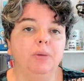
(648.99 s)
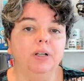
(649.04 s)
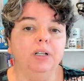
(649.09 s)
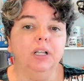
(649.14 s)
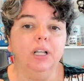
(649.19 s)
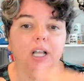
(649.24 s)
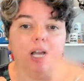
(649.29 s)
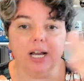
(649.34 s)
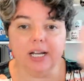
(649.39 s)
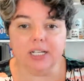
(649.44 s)

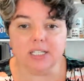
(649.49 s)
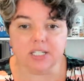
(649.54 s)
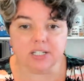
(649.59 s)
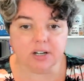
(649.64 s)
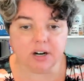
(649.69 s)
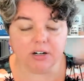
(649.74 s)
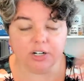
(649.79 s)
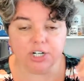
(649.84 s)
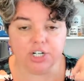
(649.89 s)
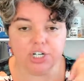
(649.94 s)
let's
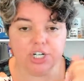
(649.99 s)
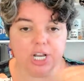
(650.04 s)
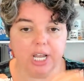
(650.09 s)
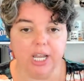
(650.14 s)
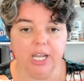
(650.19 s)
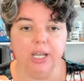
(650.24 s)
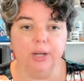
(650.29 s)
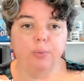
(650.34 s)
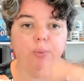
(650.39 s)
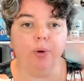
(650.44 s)
start a
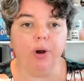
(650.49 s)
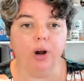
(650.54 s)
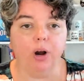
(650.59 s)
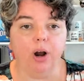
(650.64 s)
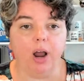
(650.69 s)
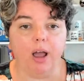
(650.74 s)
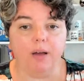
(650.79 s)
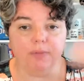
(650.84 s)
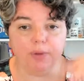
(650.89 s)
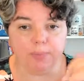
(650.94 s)
chain
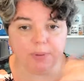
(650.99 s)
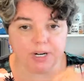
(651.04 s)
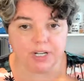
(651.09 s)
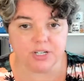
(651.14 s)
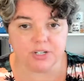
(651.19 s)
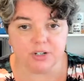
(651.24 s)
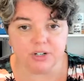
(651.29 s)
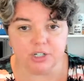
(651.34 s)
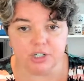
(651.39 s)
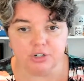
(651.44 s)
where
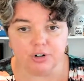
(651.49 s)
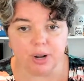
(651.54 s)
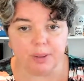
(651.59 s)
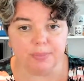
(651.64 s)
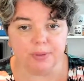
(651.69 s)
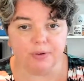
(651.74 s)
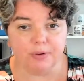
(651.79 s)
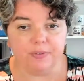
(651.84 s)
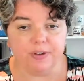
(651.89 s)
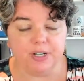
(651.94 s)
everybody's going to drop
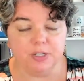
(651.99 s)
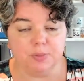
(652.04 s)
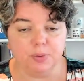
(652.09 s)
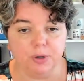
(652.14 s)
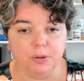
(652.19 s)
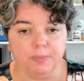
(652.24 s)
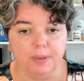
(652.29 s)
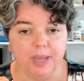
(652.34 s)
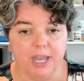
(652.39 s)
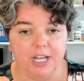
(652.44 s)
their
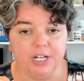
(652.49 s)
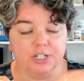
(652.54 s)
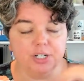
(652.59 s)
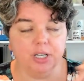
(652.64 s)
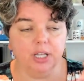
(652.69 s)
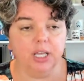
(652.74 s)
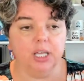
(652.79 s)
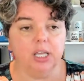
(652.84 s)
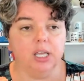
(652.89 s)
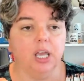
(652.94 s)
Facebook page
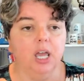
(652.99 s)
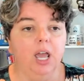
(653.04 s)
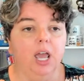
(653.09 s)
link.